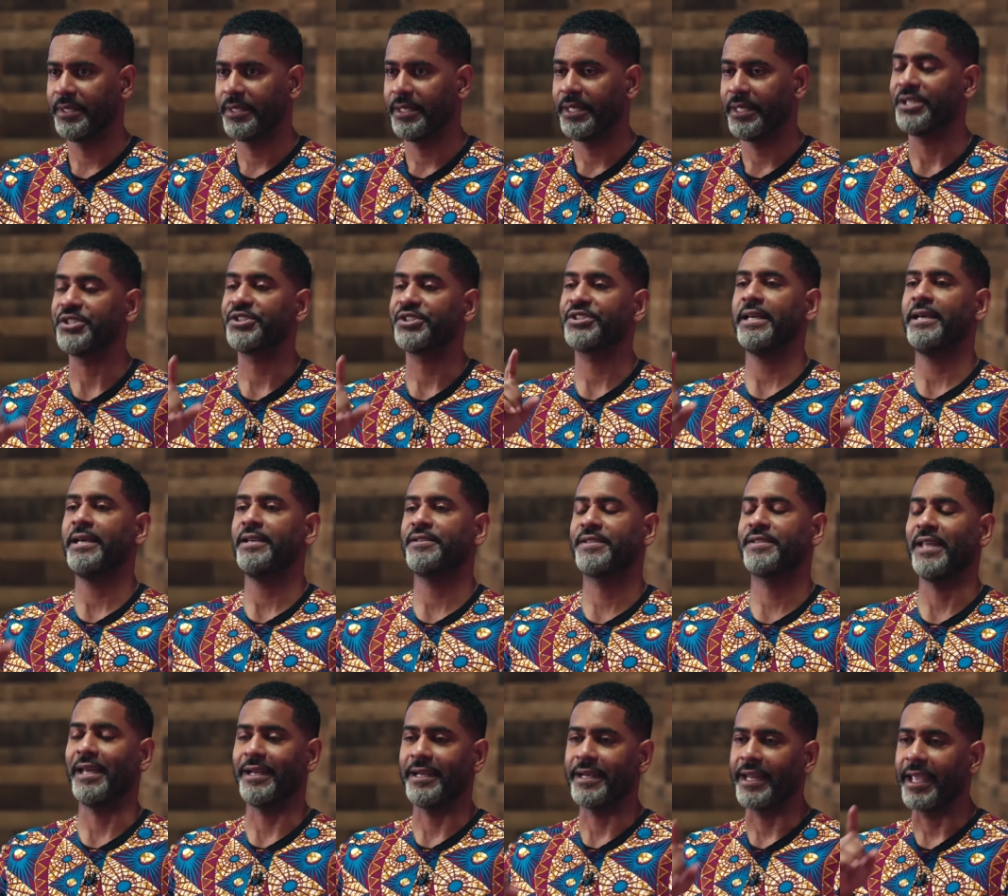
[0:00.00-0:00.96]
He says
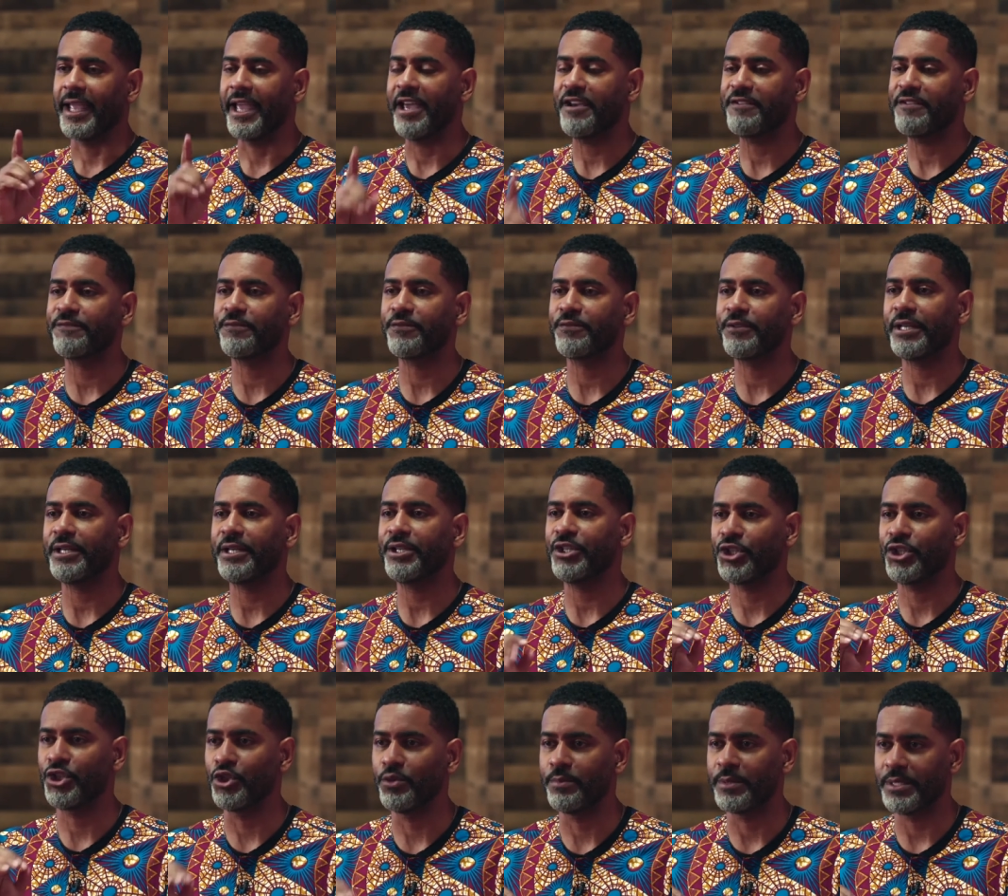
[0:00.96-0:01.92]
that in every
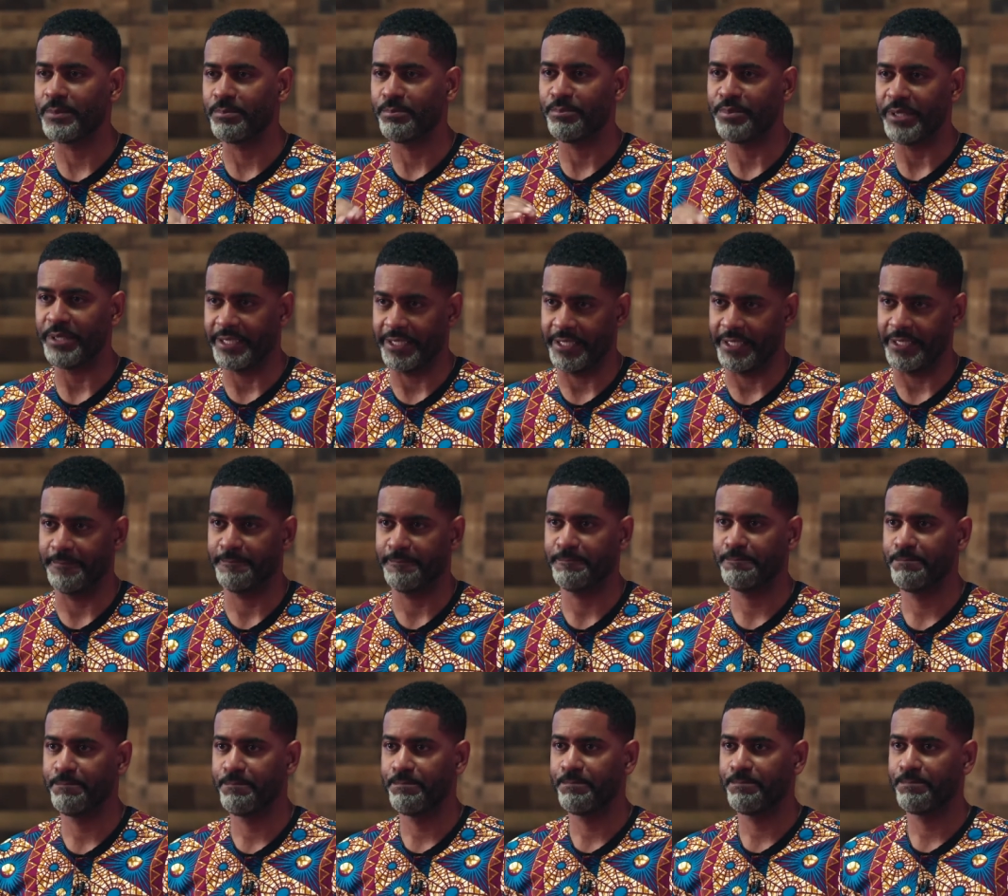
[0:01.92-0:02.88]
human being,
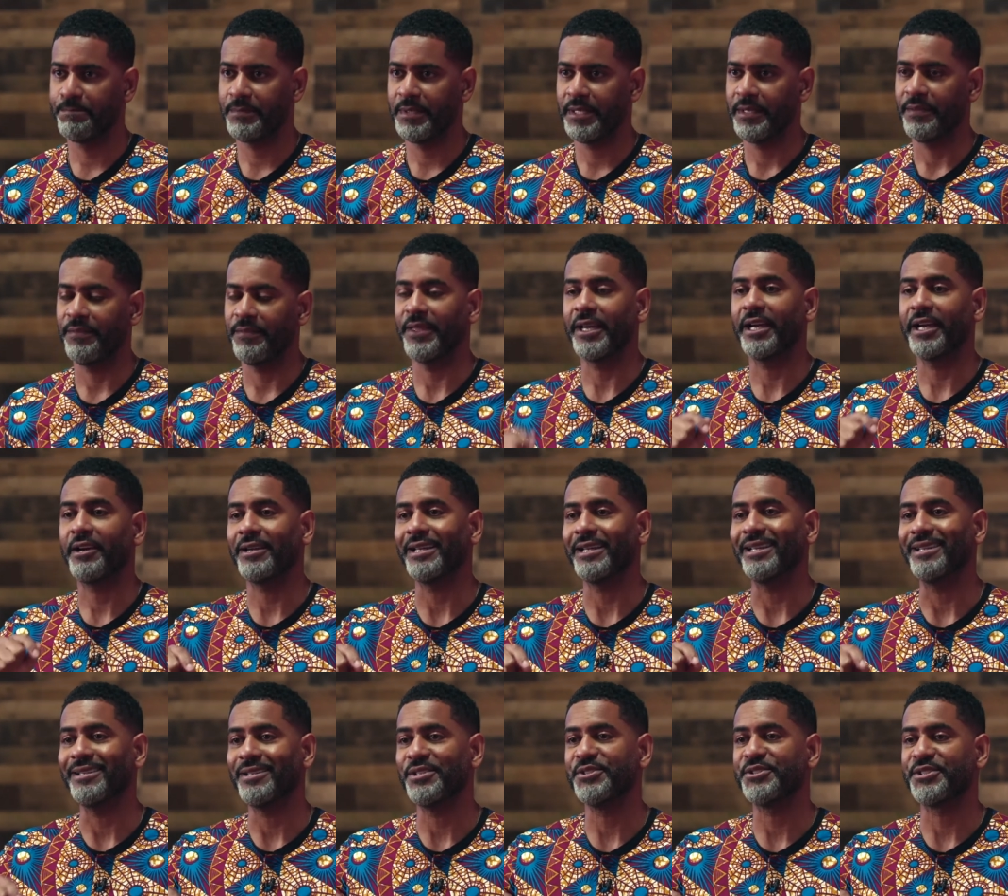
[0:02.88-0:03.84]
there
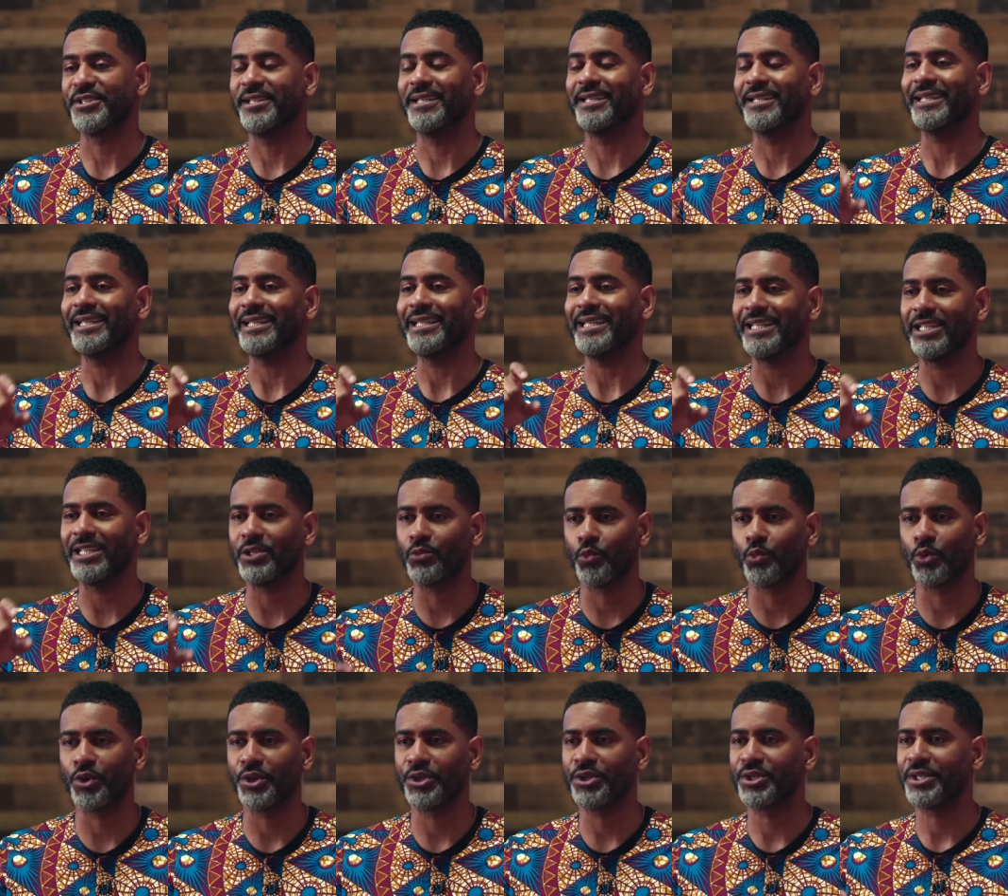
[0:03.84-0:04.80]
is an
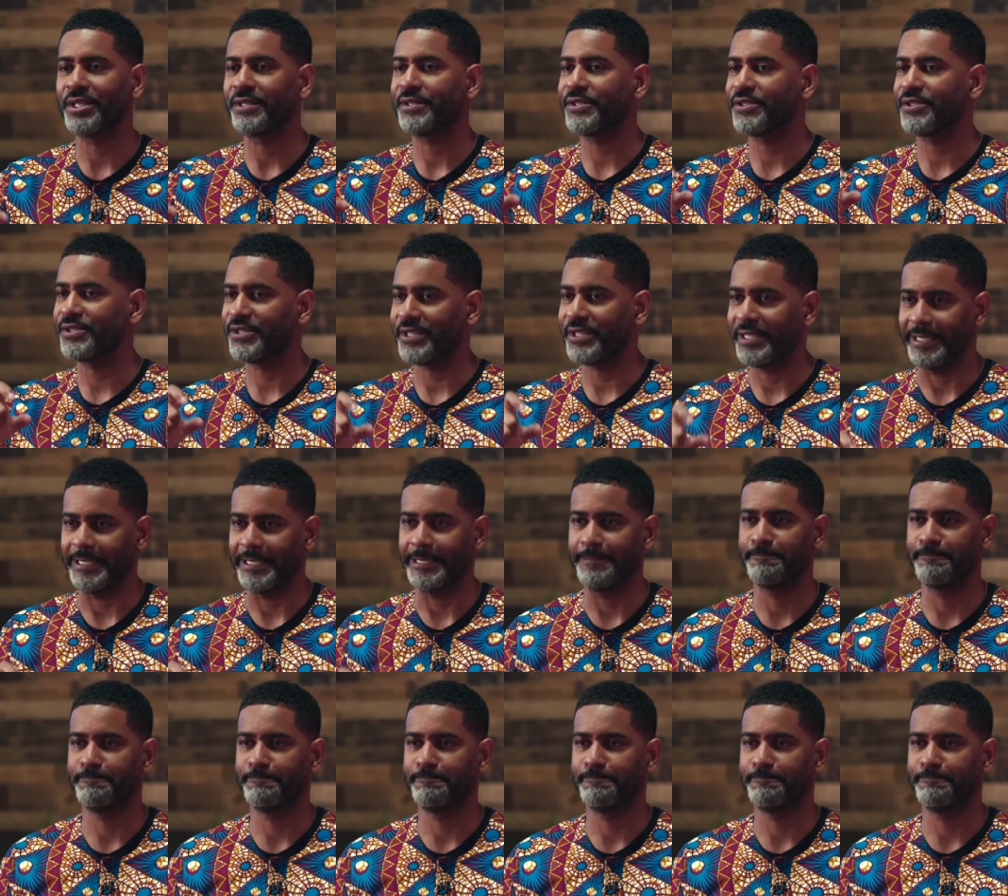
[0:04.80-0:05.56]
inward sea.